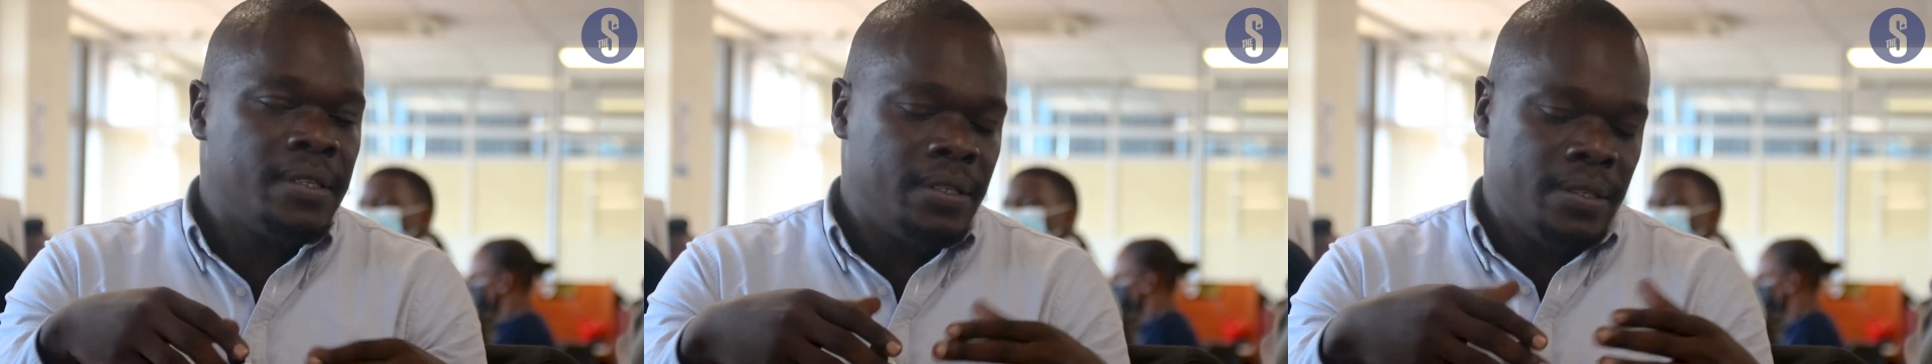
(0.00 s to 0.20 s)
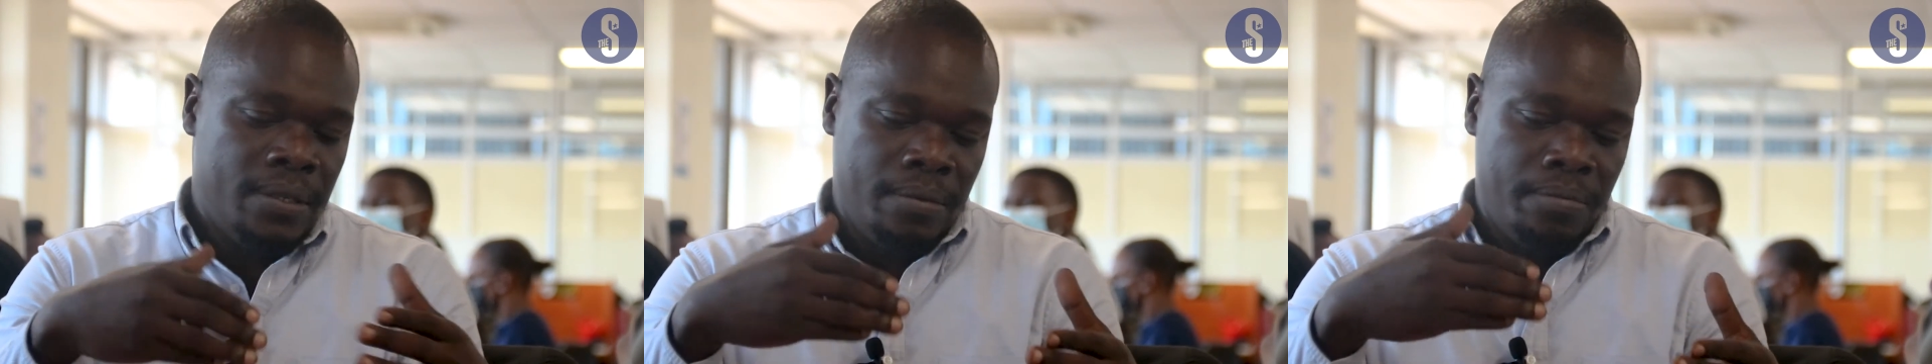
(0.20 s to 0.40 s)

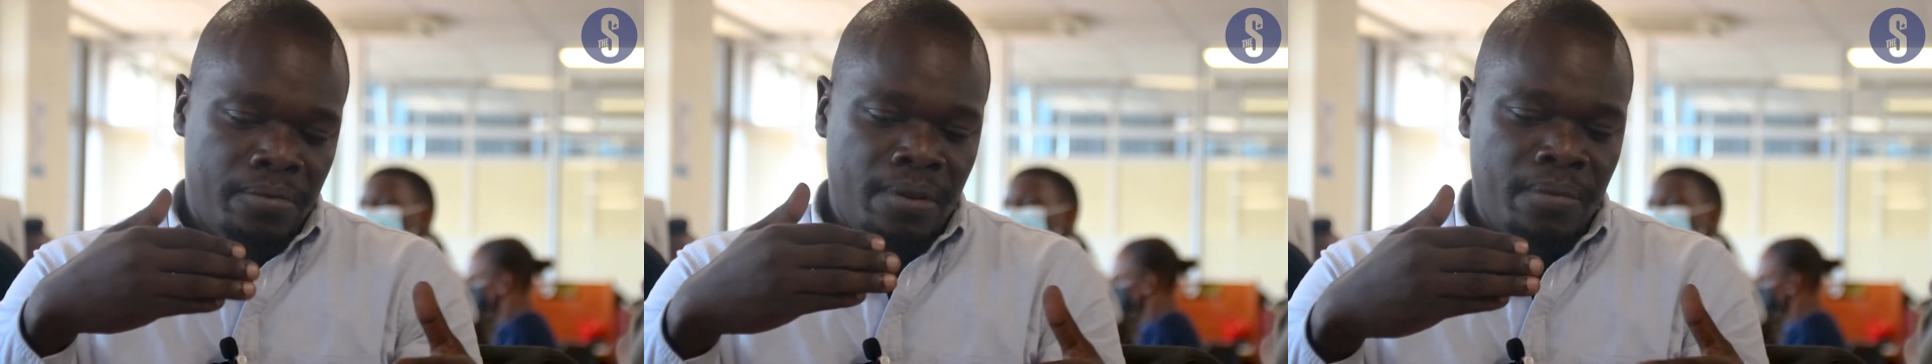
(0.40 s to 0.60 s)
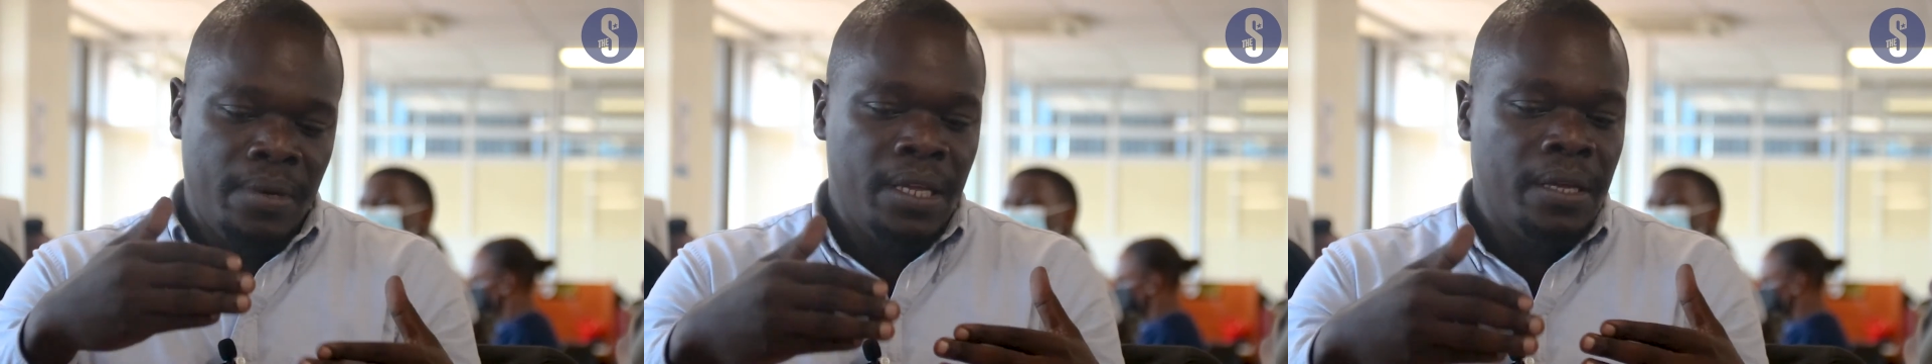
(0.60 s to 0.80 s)
and
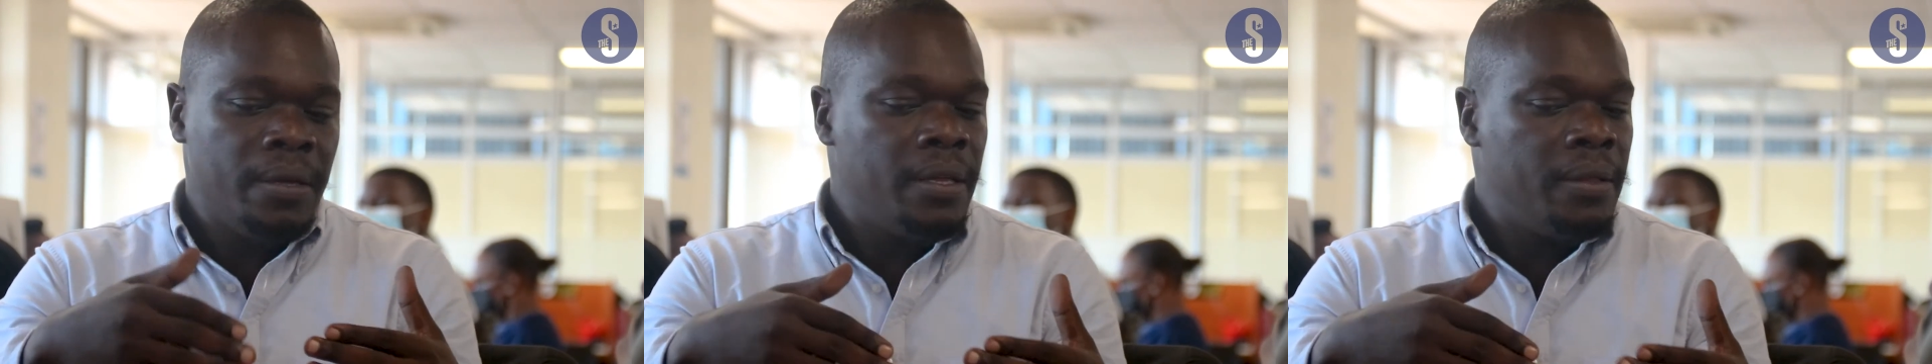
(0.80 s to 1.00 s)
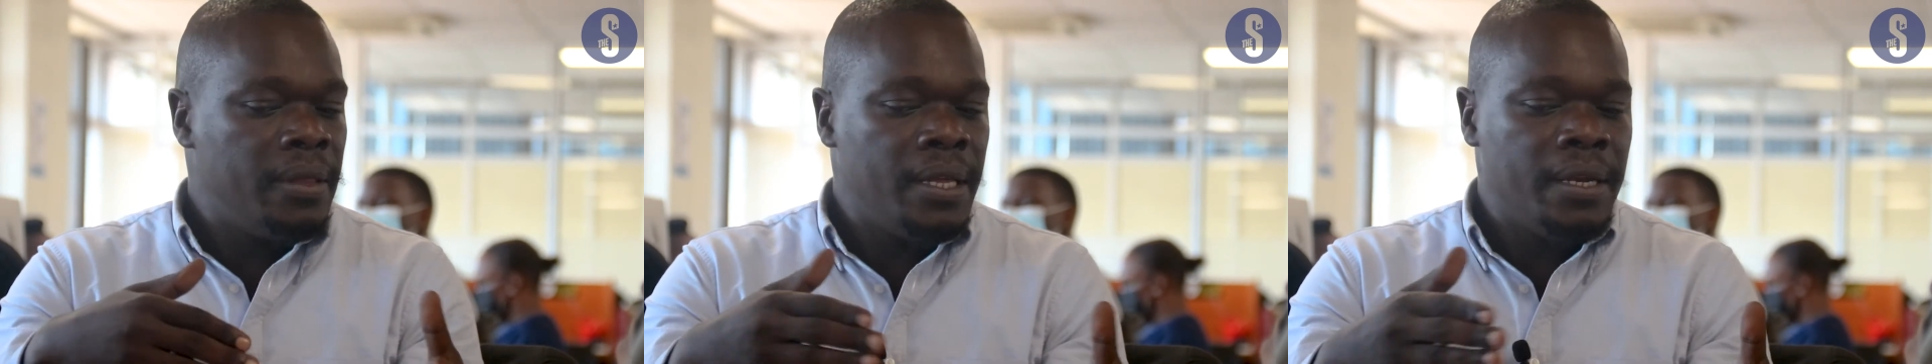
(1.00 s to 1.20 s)

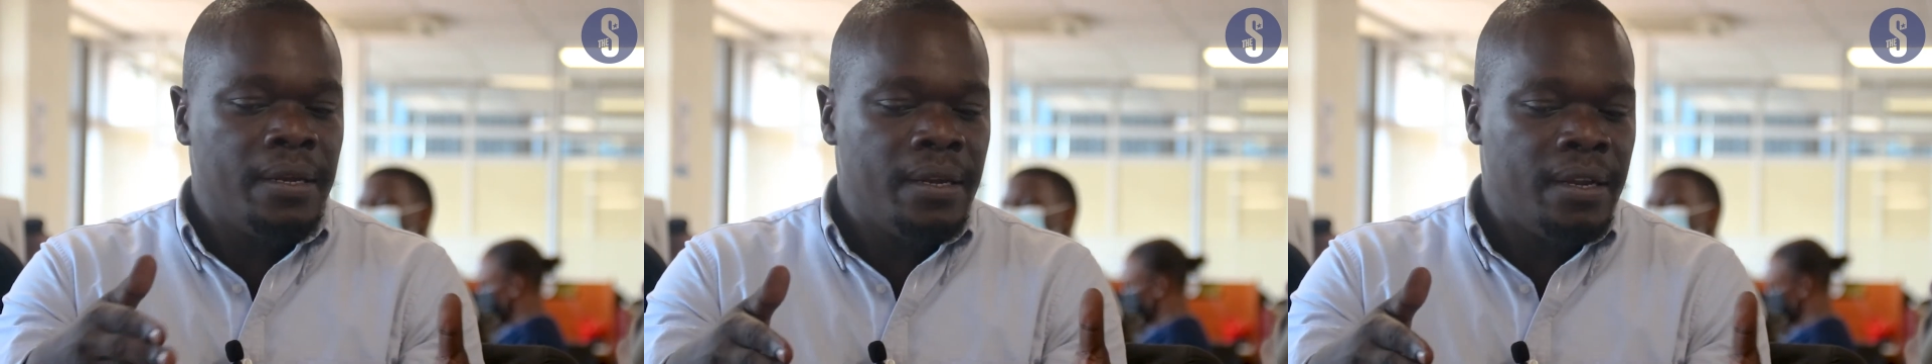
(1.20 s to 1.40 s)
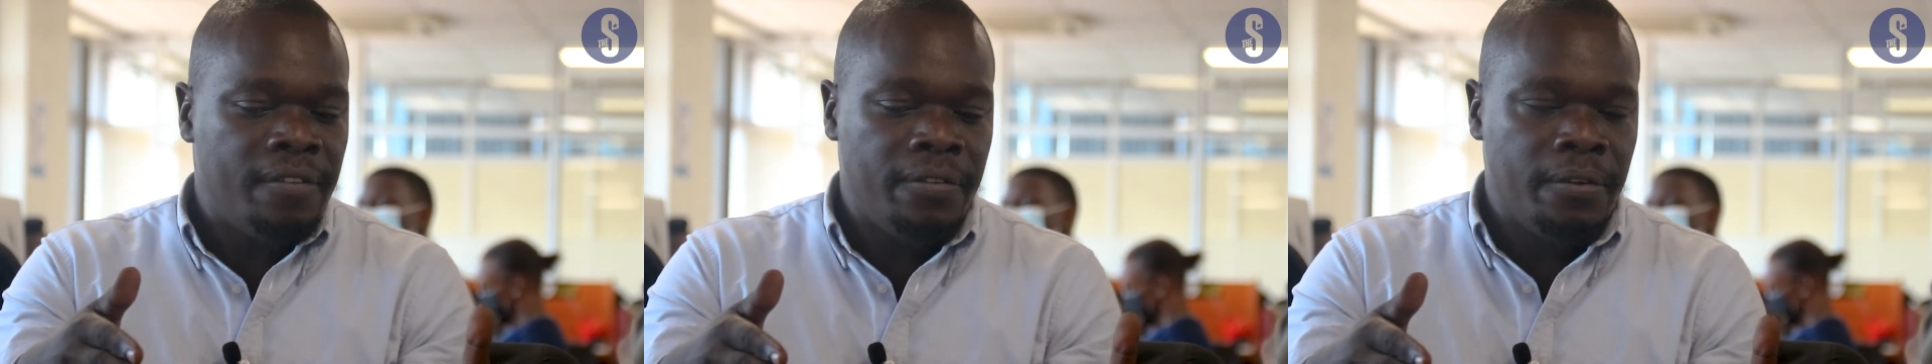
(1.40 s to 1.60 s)
probably
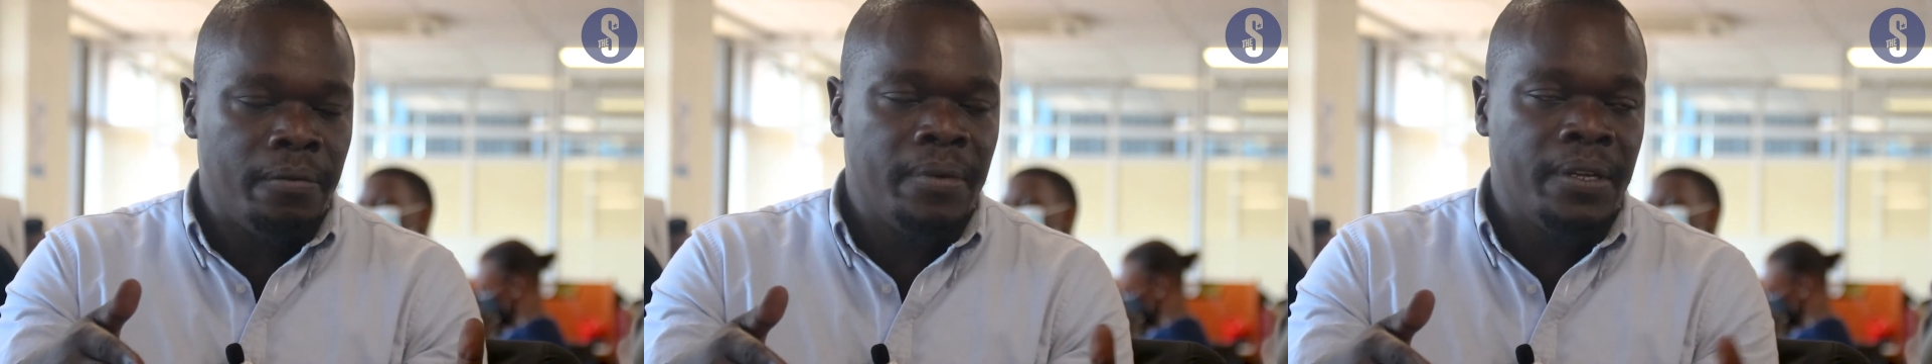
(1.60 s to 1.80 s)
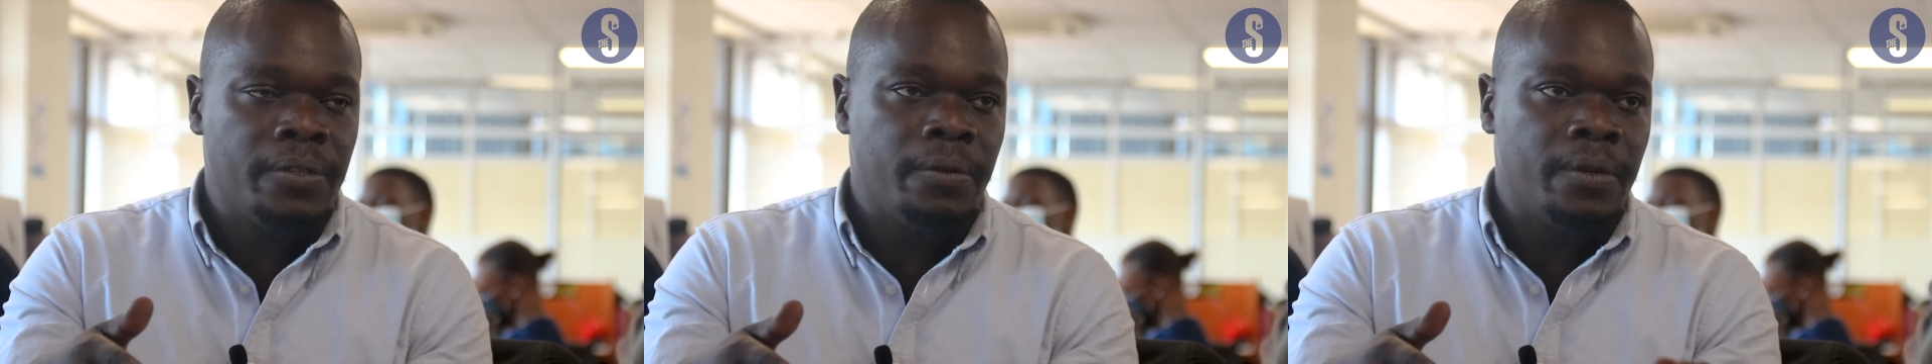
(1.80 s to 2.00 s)
within a few
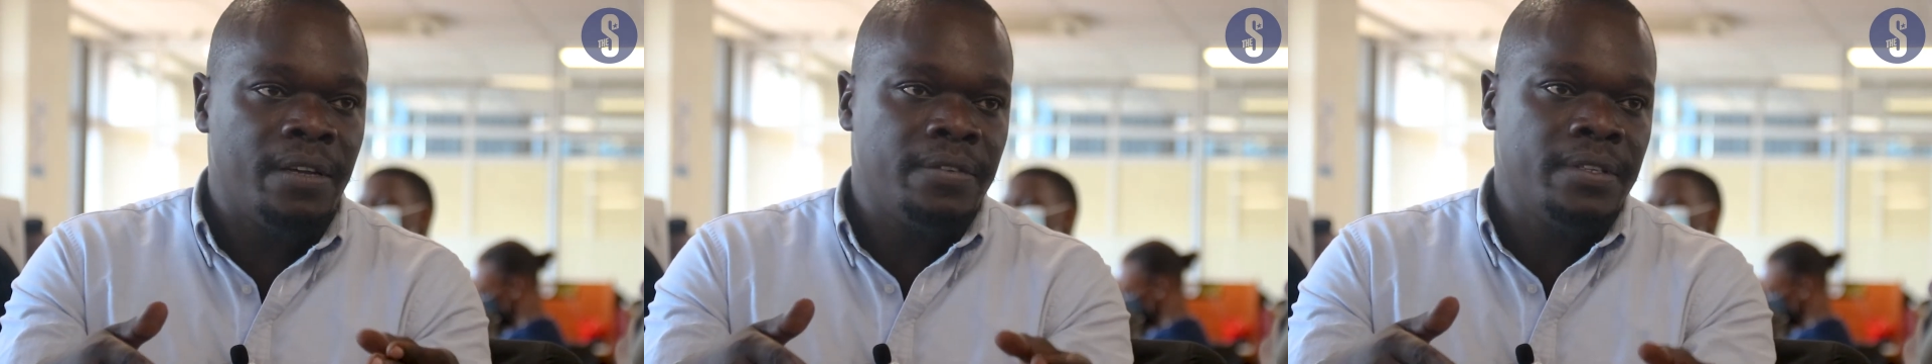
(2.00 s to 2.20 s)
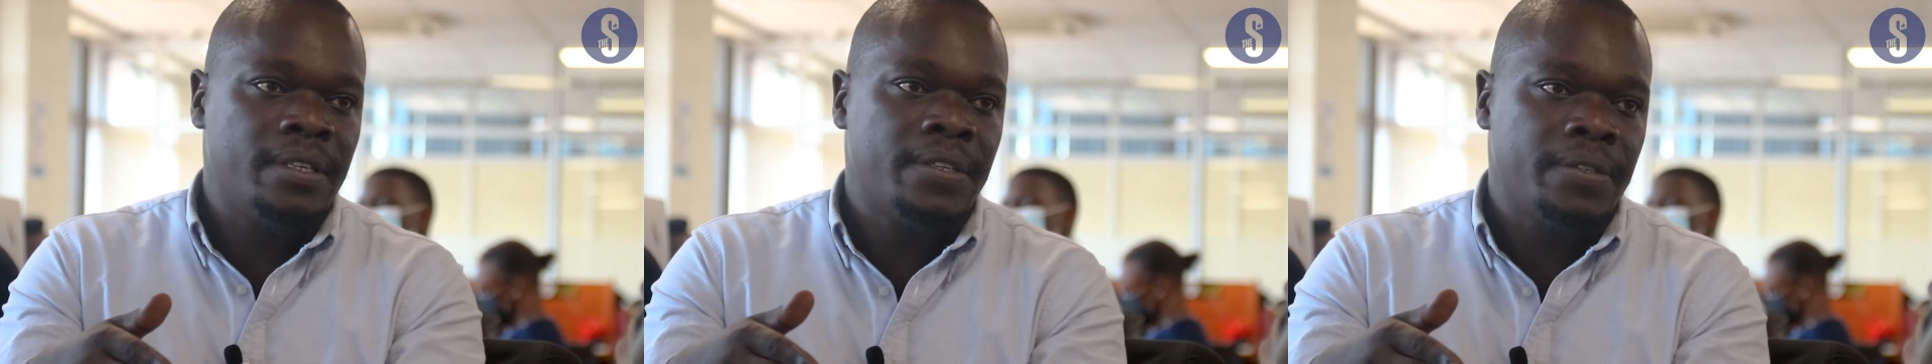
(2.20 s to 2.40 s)
minutes you'll
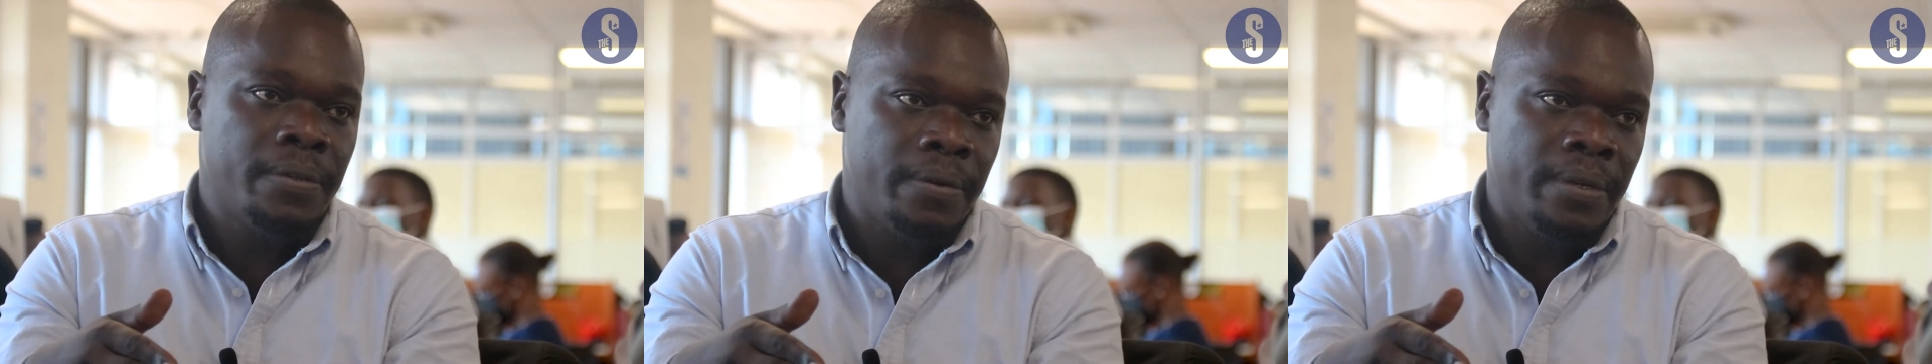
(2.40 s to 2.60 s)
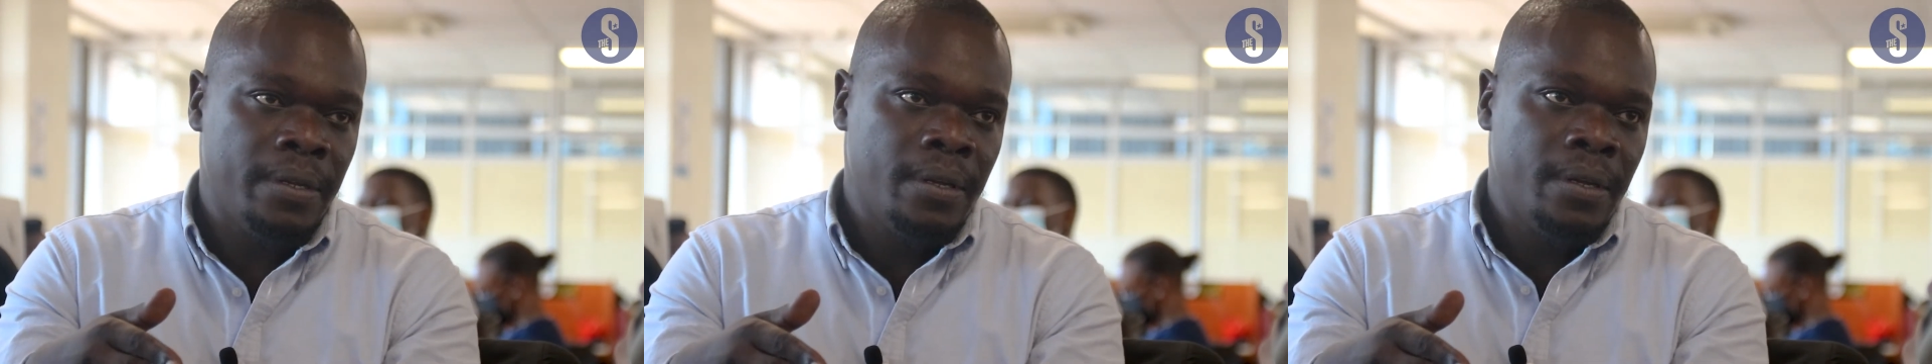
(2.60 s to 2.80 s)
have seen a
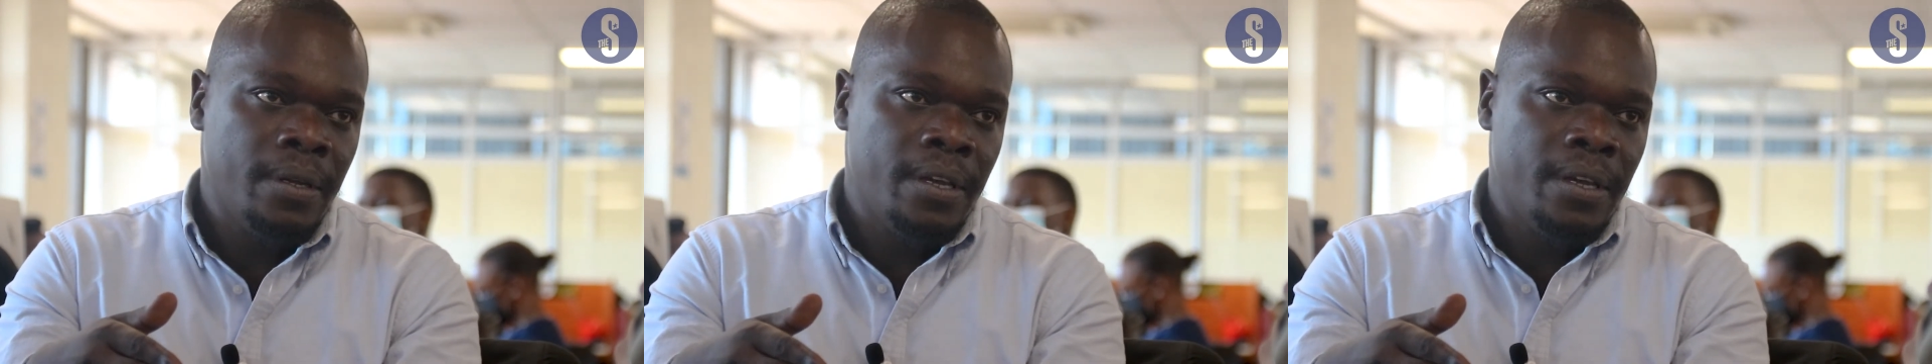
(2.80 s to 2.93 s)
story.